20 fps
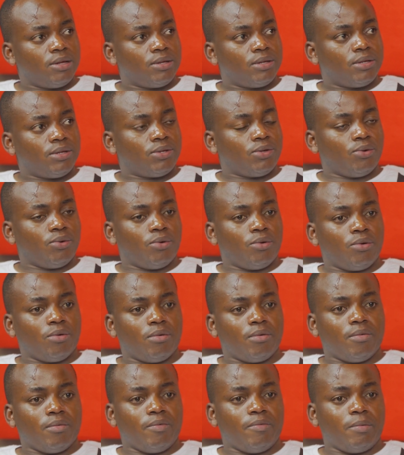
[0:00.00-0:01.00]
So
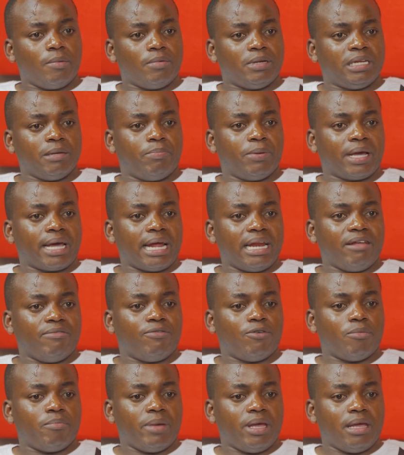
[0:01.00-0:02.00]
typically
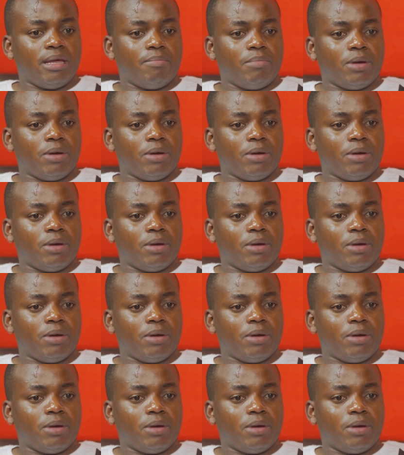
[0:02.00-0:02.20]
for me,